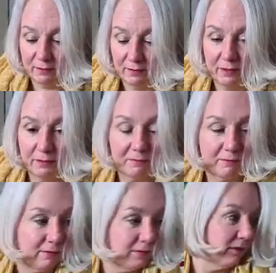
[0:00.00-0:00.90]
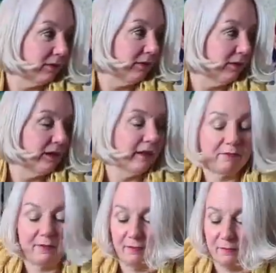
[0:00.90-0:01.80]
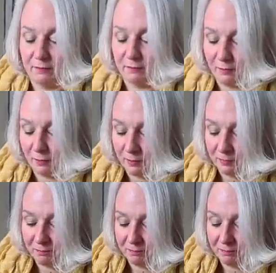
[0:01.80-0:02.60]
Yeah. Oh, Link's found some foil.